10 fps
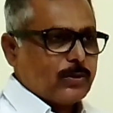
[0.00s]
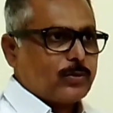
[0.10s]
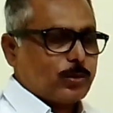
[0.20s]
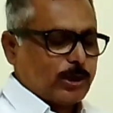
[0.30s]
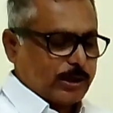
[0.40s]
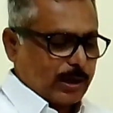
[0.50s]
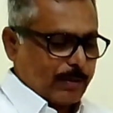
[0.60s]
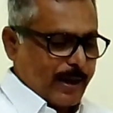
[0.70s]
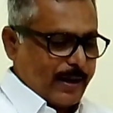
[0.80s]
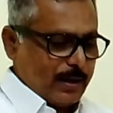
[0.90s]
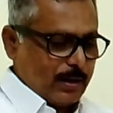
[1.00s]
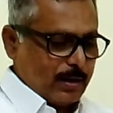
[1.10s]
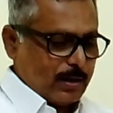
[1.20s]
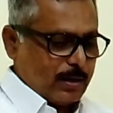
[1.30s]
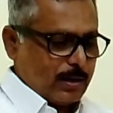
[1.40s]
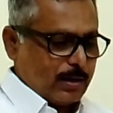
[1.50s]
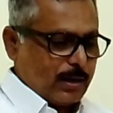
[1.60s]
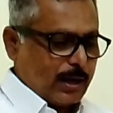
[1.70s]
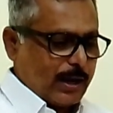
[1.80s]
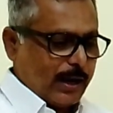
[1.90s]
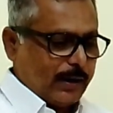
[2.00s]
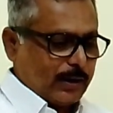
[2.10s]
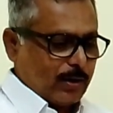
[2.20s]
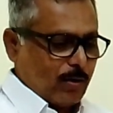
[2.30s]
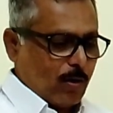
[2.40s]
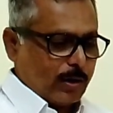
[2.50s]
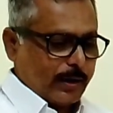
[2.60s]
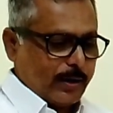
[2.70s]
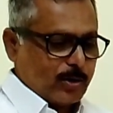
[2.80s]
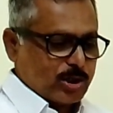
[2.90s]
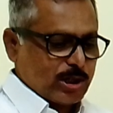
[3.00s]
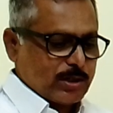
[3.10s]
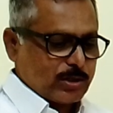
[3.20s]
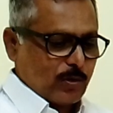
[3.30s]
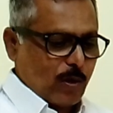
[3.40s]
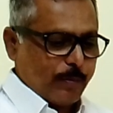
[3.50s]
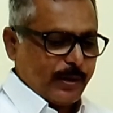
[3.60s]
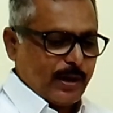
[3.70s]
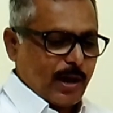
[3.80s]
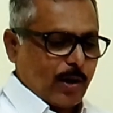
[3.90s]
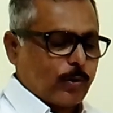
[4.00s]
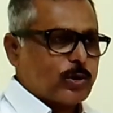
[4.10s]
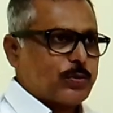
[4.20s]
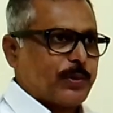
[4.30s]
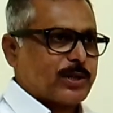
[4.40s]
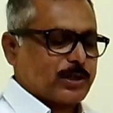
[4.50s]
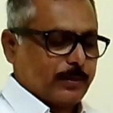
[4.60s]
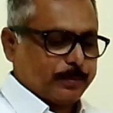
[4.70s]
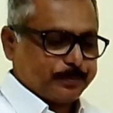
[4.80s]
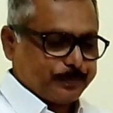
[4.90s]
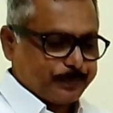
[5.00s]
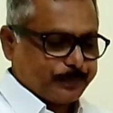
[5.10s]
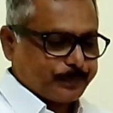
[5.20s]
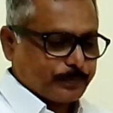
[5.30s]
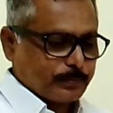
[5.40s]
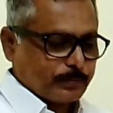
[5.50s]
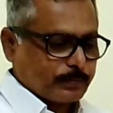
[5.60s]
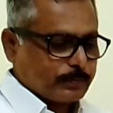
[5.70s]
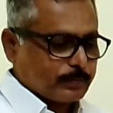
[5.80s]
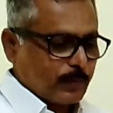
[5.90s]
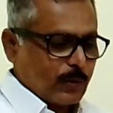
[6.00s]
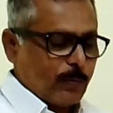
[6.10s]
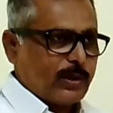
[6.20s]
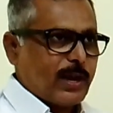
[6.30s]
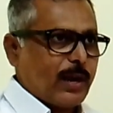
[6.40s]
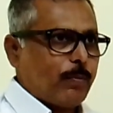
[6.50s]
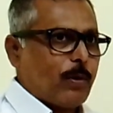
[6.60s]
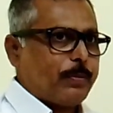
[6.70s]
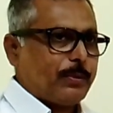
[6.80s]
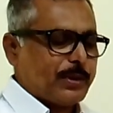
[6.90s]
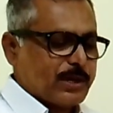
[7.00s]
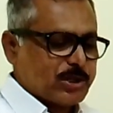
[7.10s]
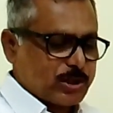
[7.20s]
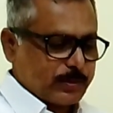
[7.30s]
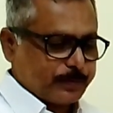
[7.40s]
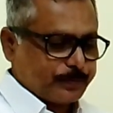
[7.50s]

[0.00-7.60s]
To determine the guilt or innocence of any accused person with the help of evidence.